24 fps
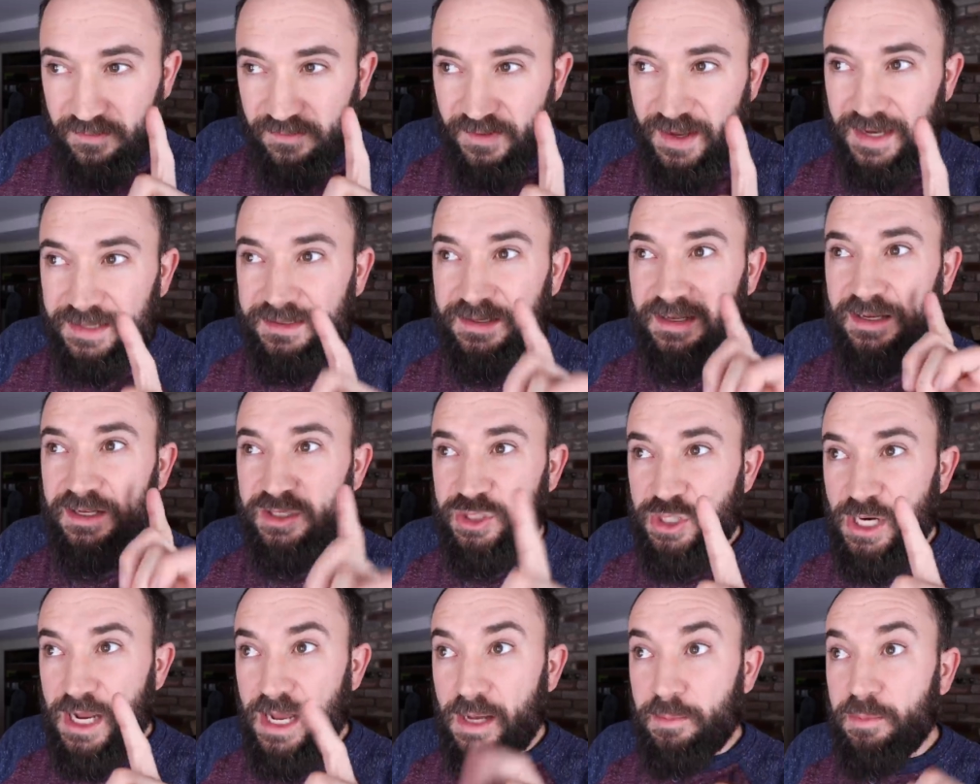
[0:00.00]
in fact, a
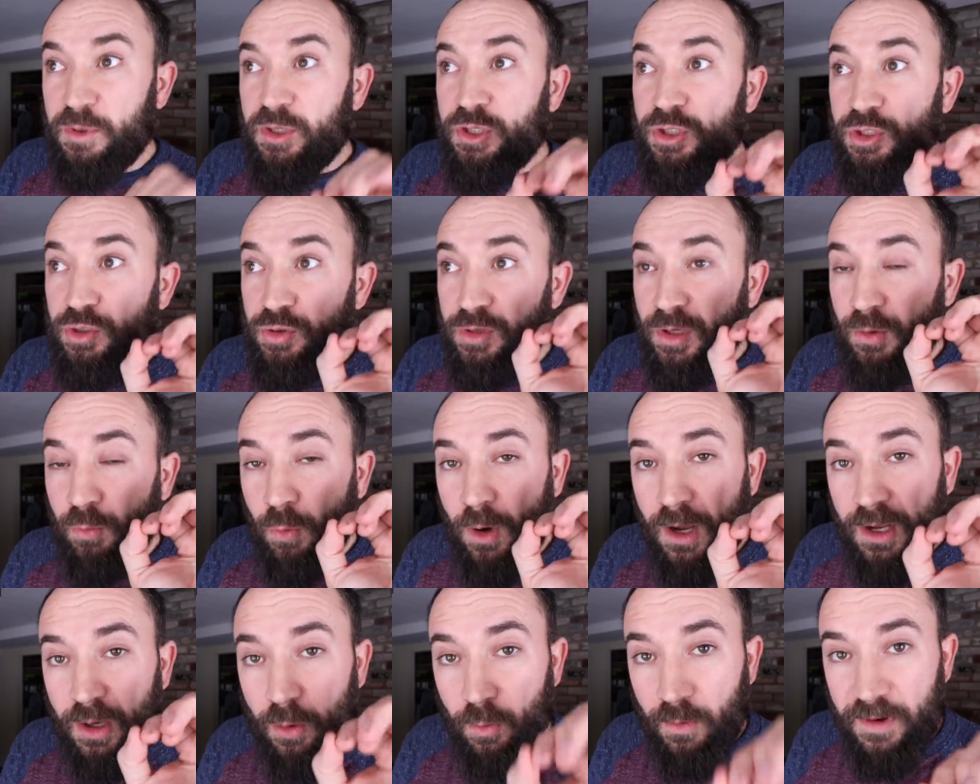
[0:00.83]
job. You can
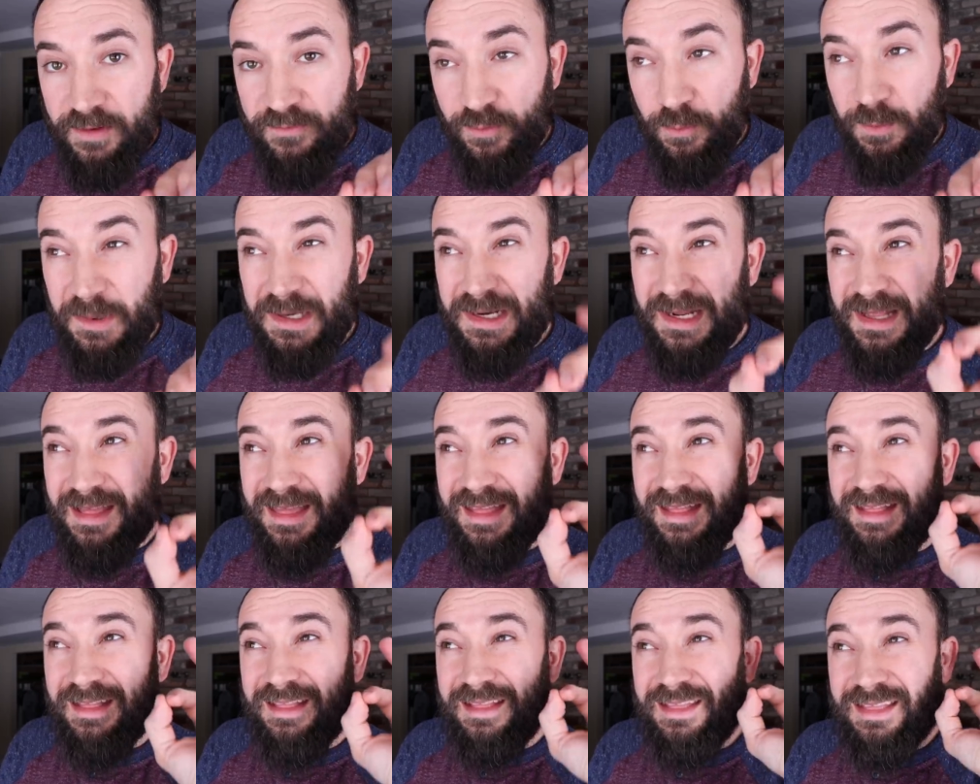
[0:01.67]
walk away from it.
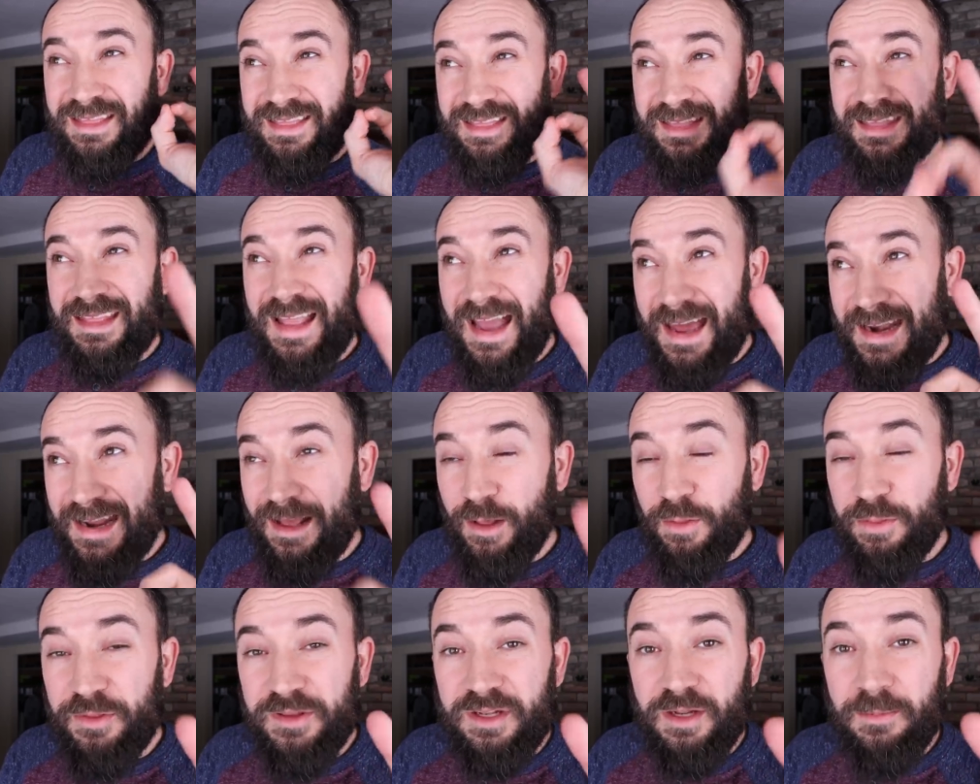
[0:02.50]
It's not
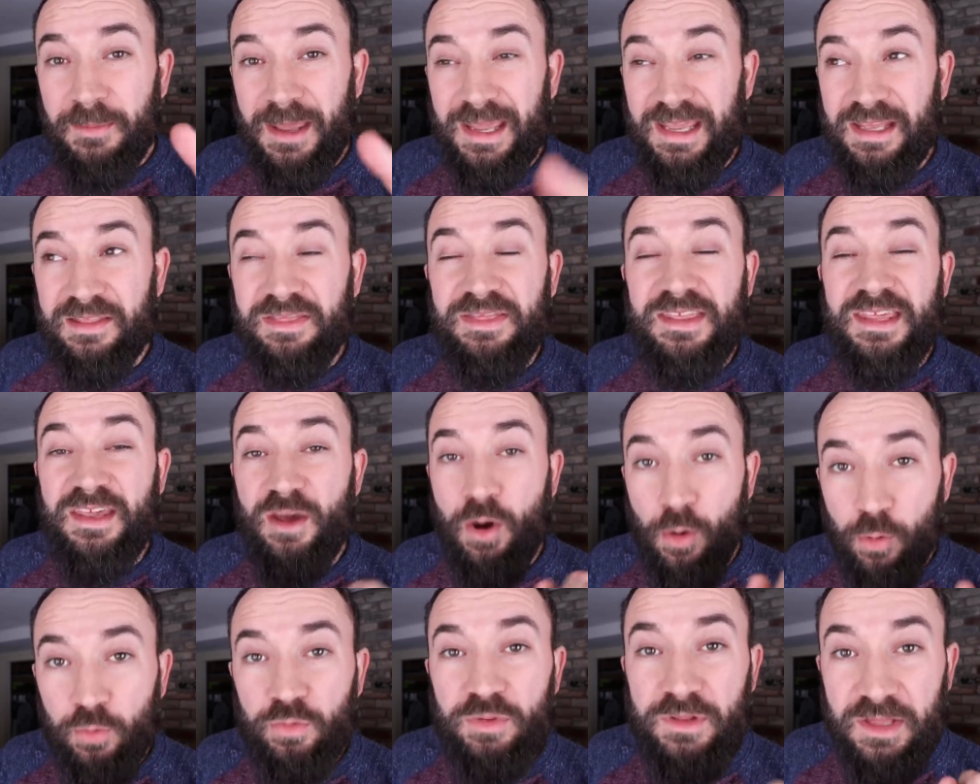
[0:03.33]
healthy to make it the
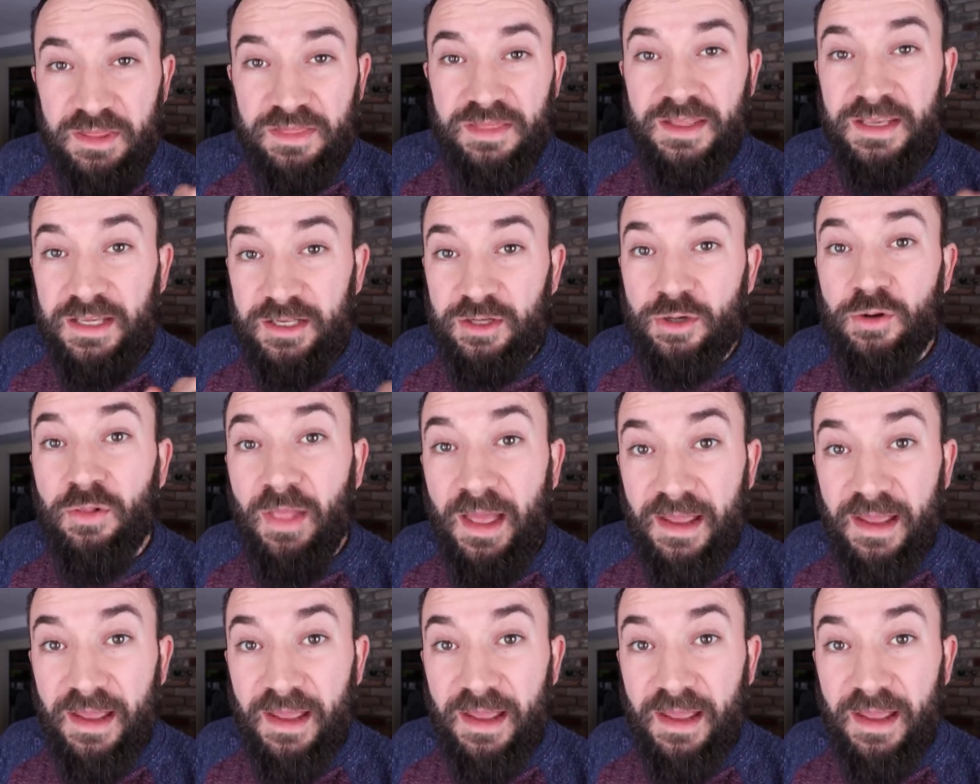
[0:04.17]
only thing in your